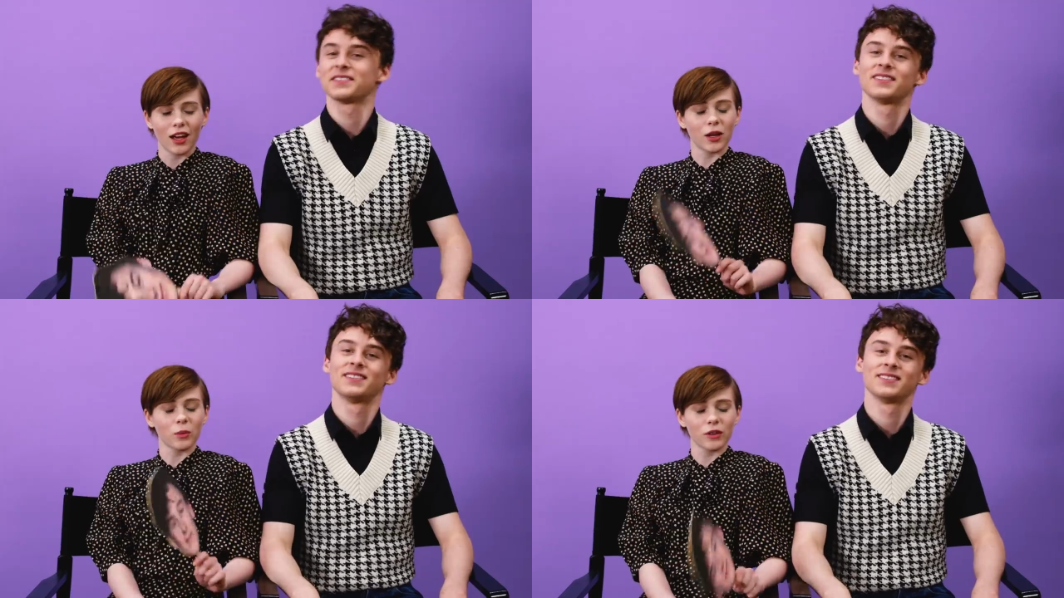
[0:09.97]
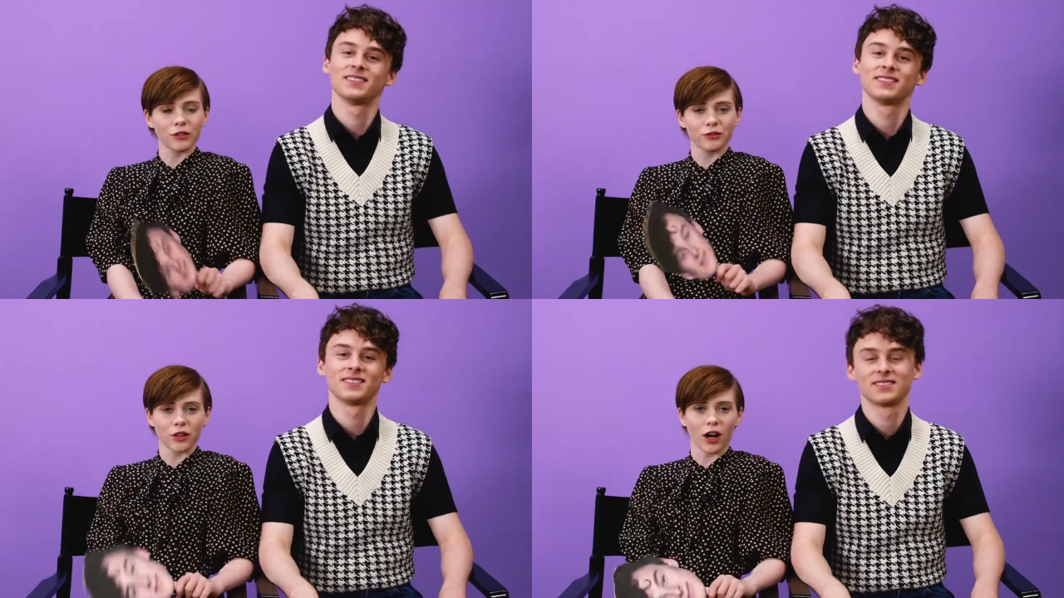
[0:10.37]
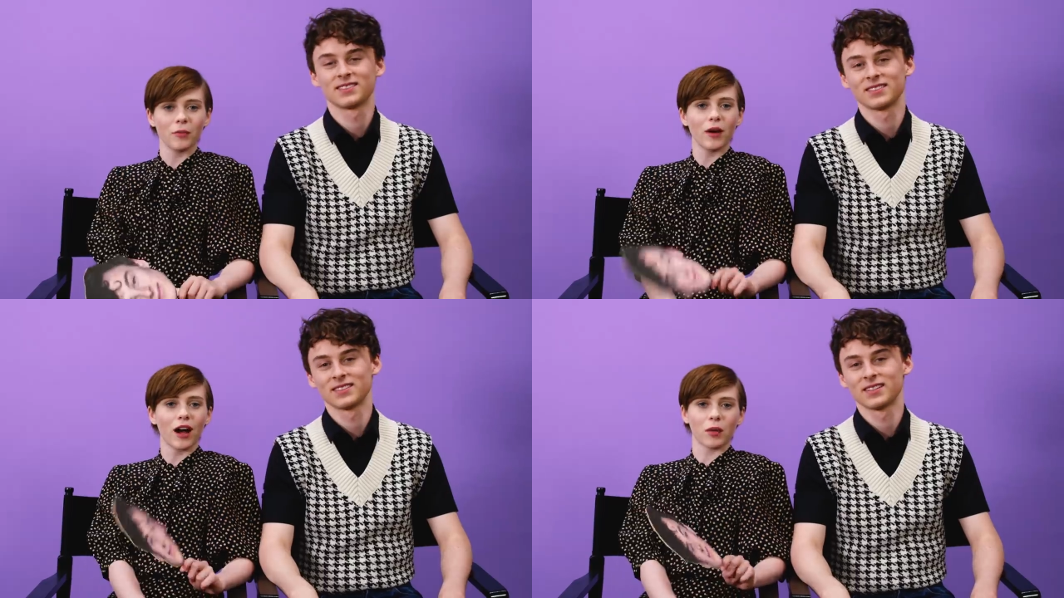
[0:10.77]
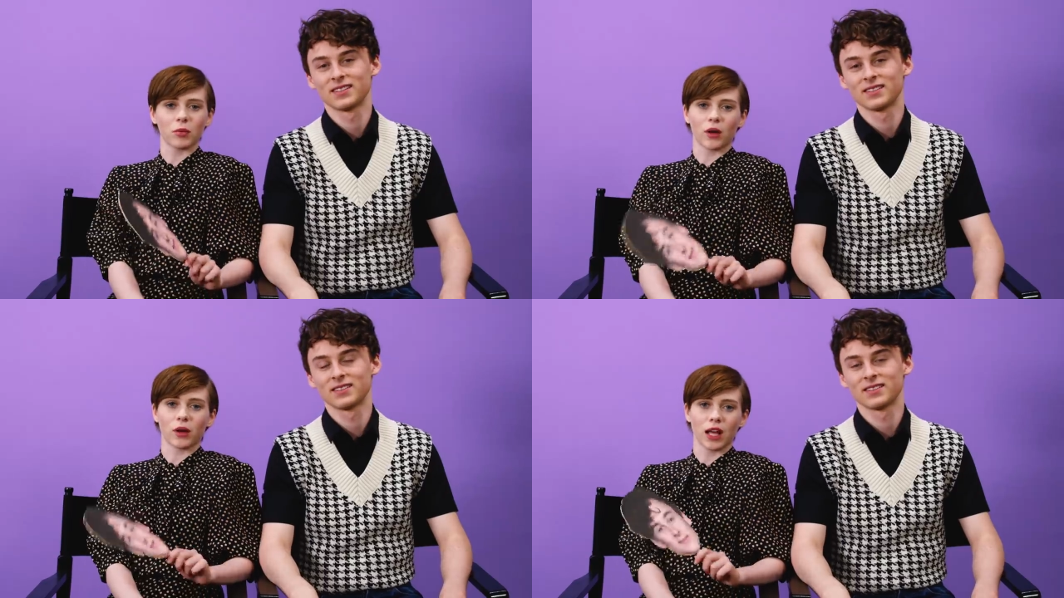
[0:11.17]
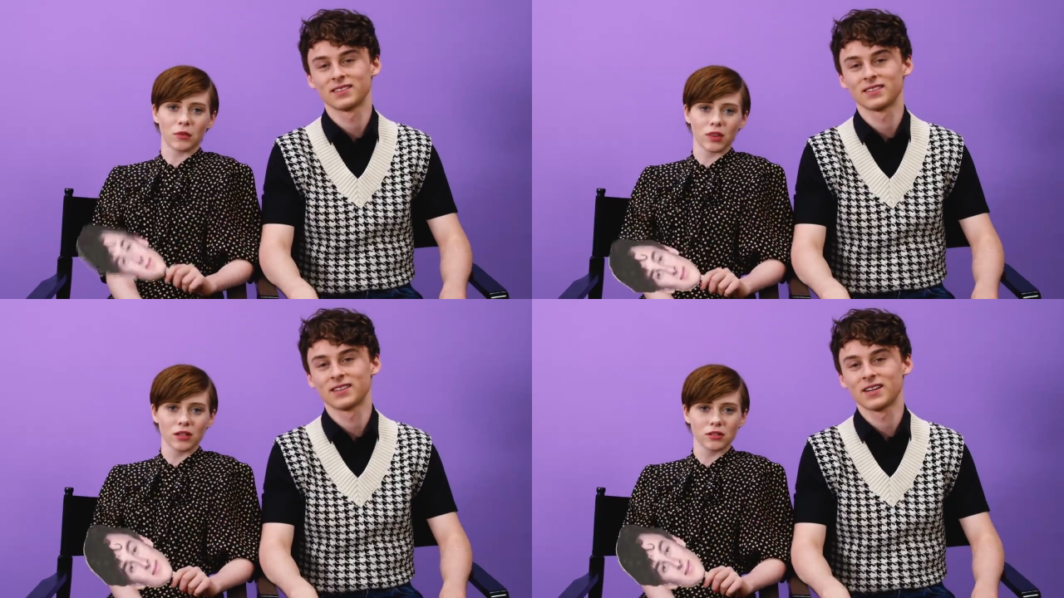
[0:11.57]
Speaker 1: And we're from I'm Not Okay
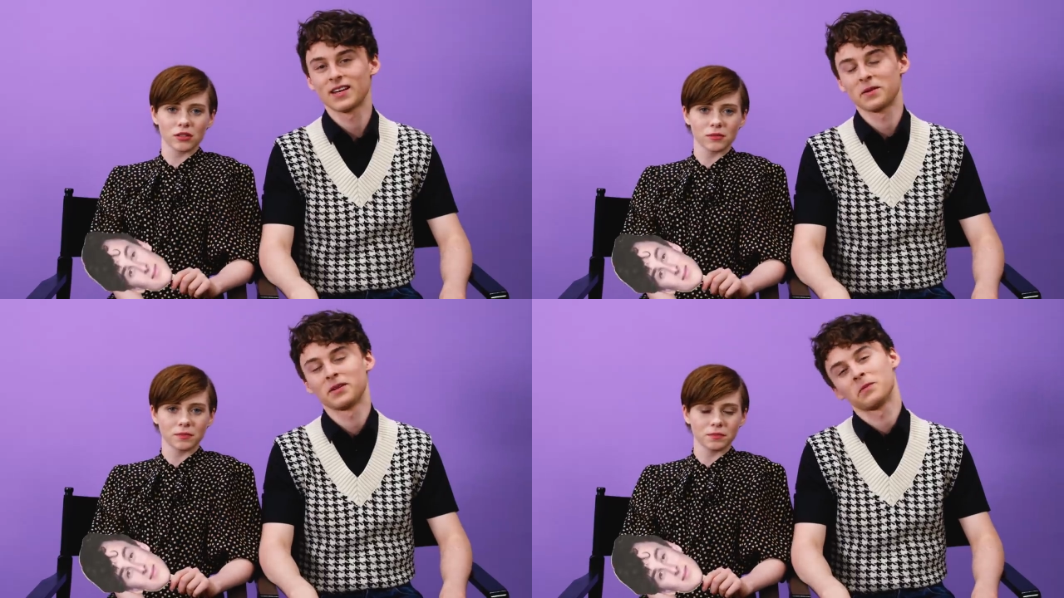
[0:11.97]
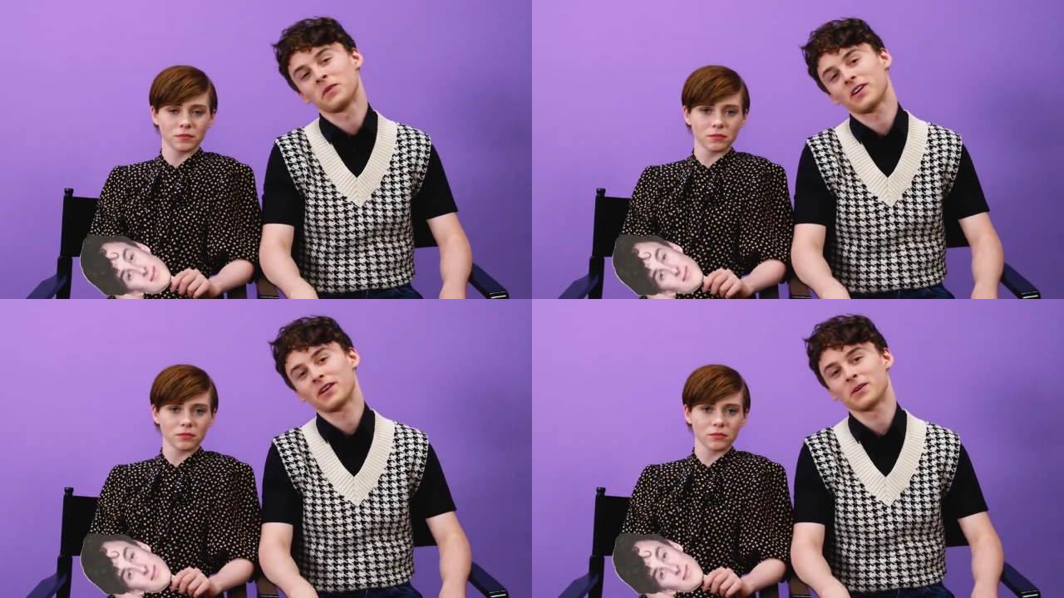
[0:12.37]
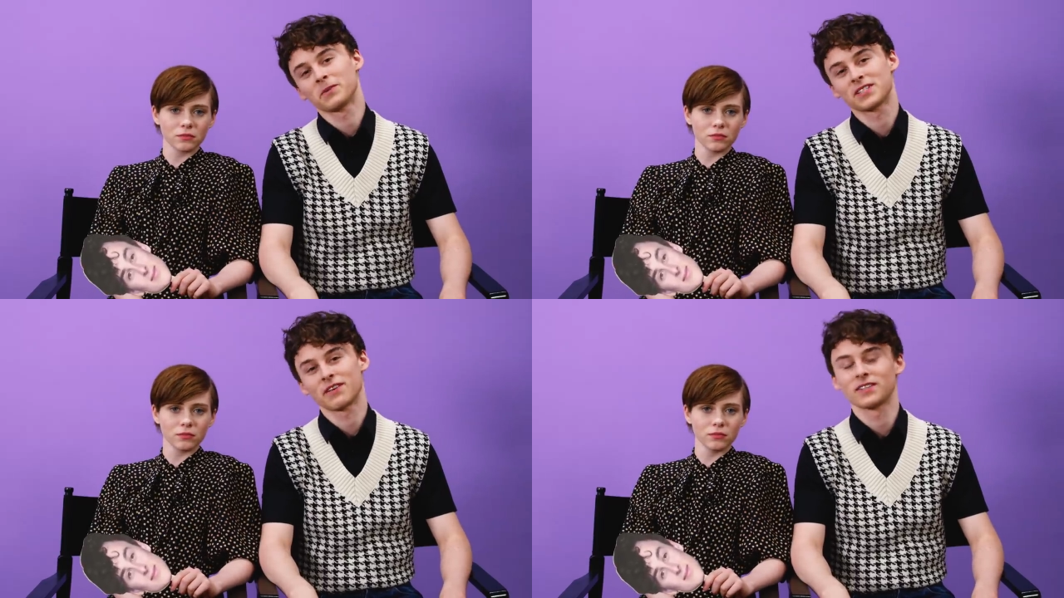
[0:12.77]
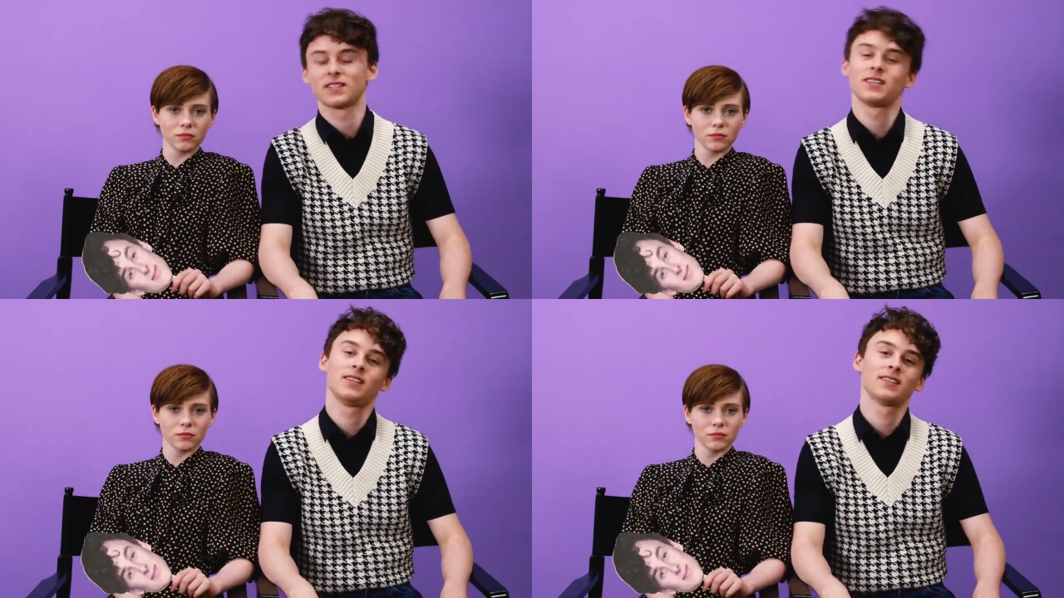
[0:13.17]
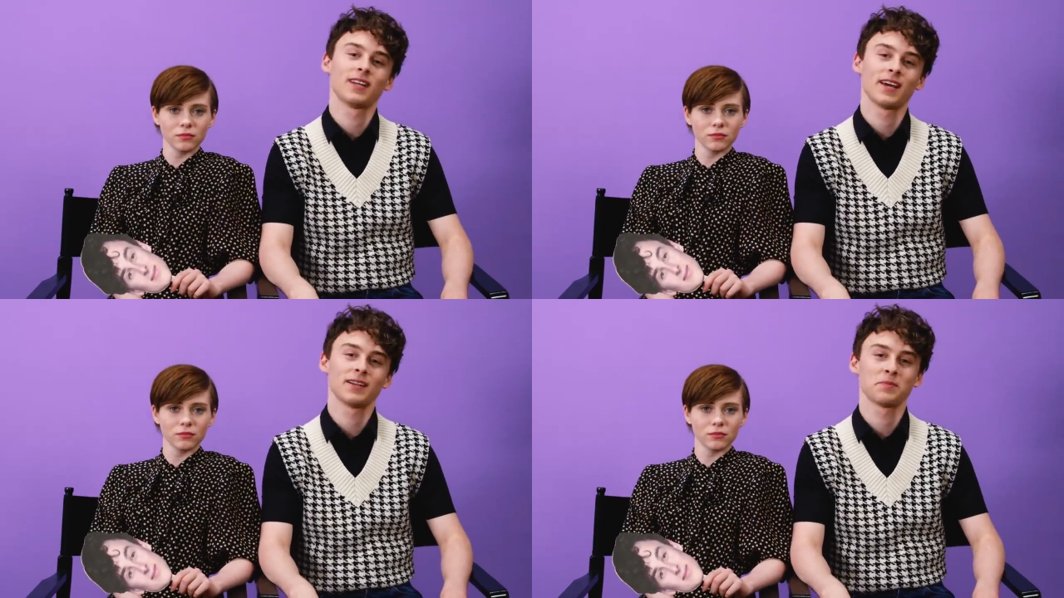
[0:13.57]
With This.
Speaker 2: And we're here with 17
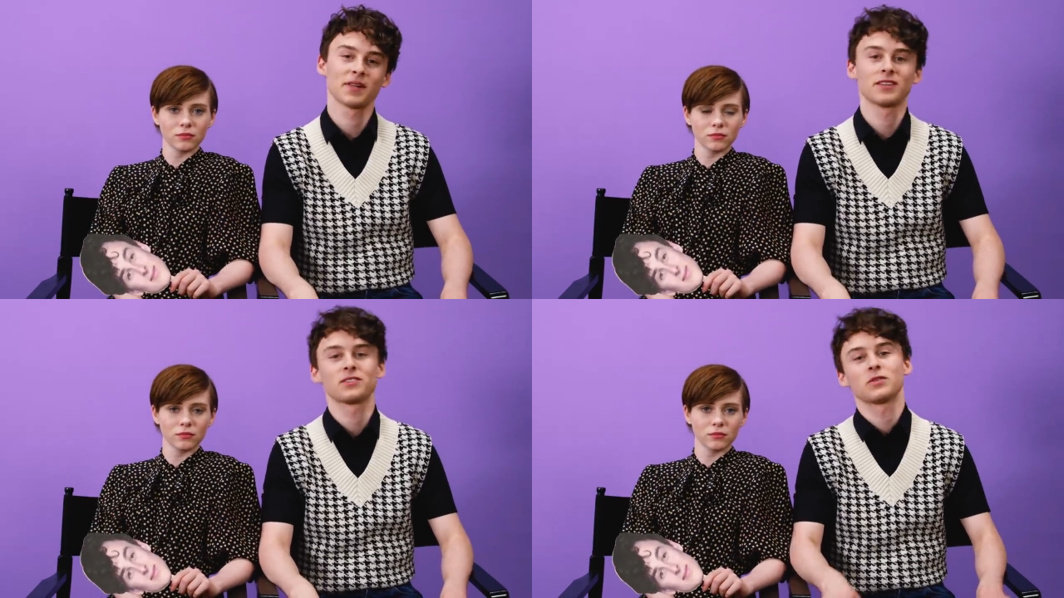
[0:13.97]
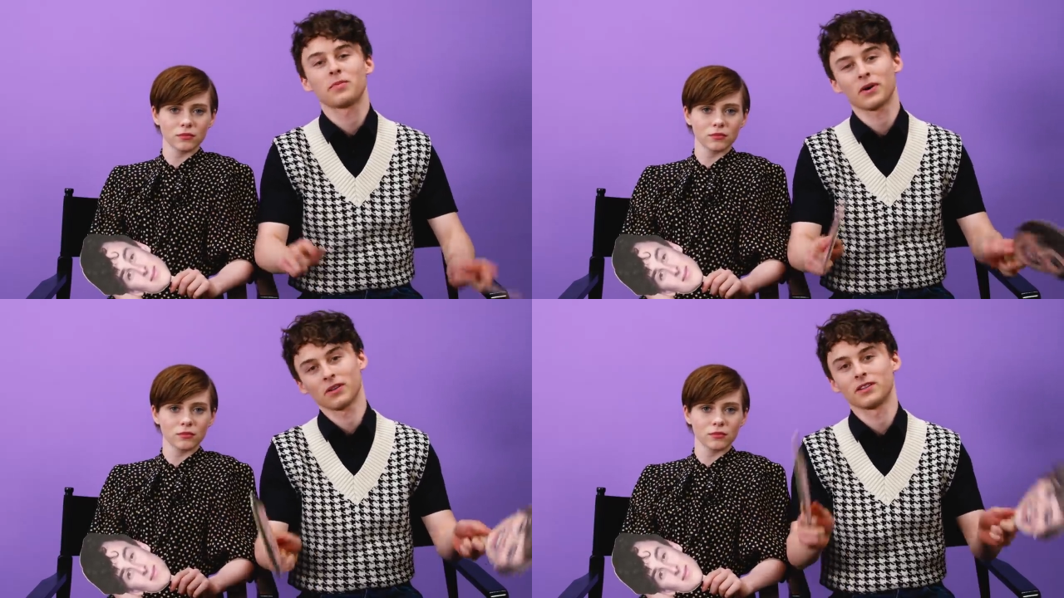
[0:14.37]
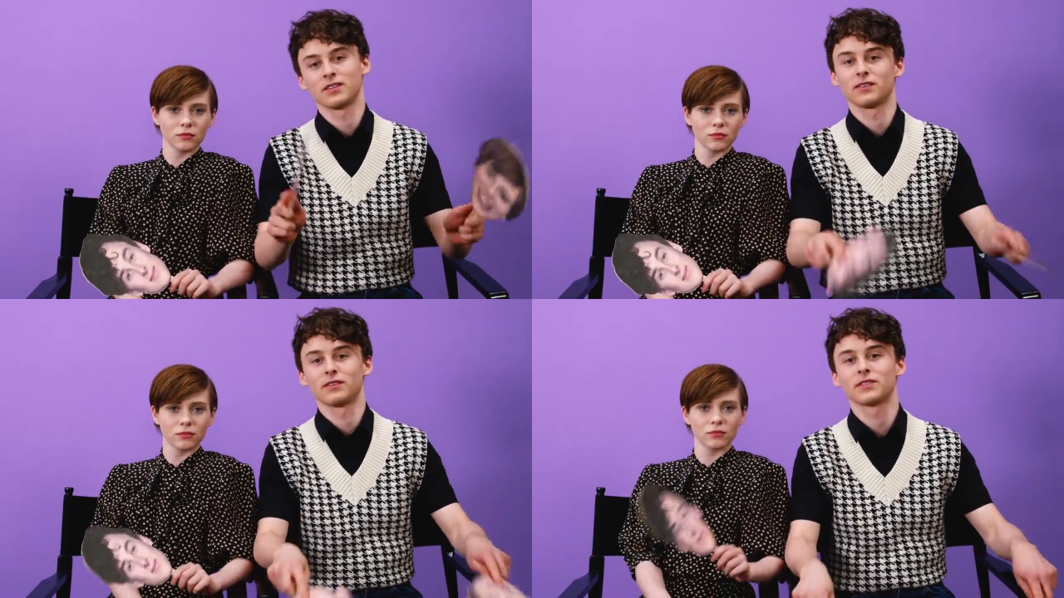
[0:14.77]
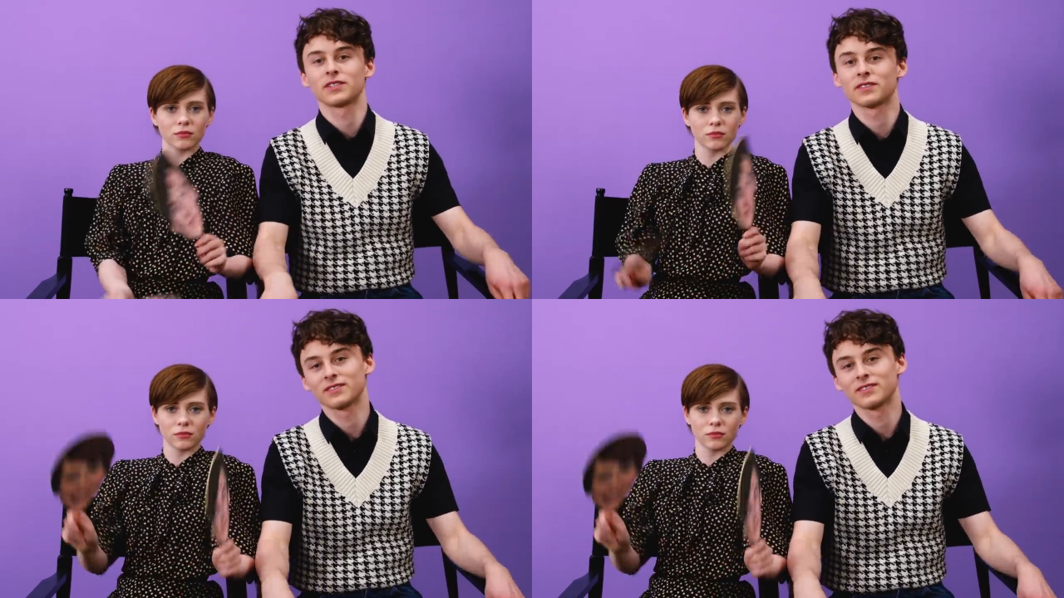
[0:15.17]
today to play Superlatives.